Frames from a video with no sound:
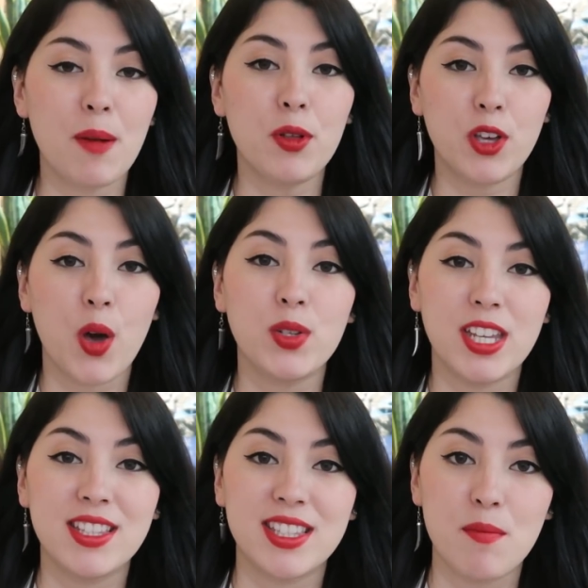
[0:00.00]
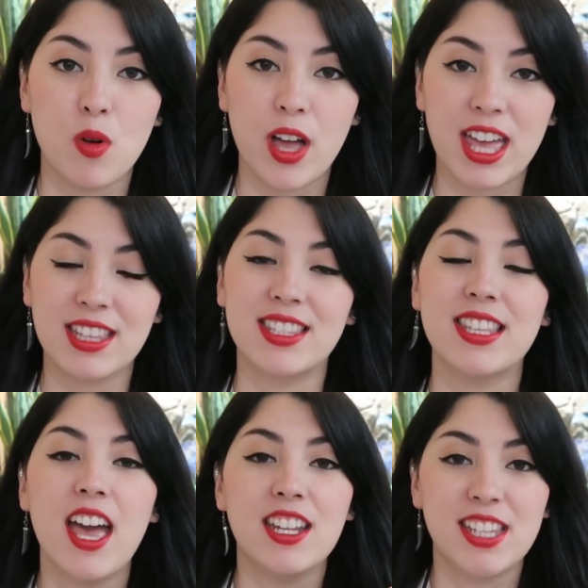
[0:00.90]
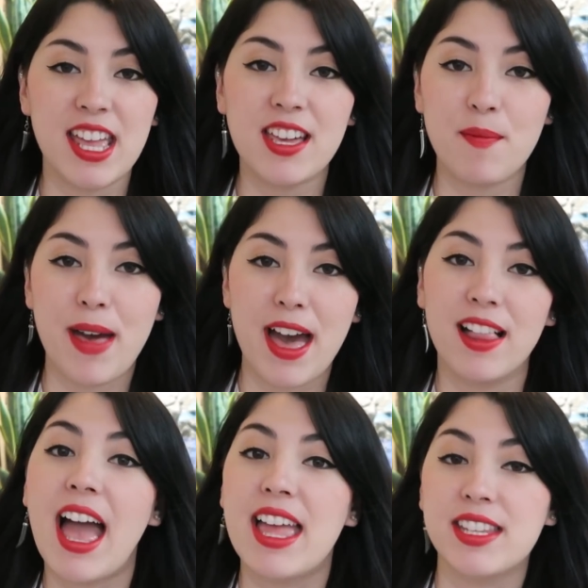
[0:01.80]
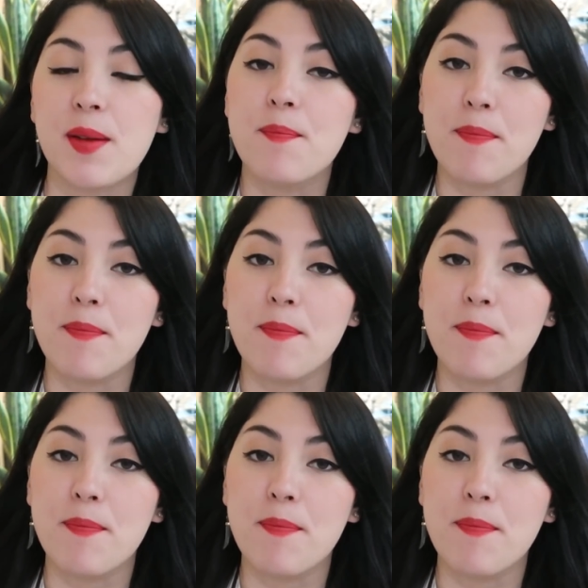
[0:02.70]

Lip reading: double coated Samoyeds, Tinkerbell and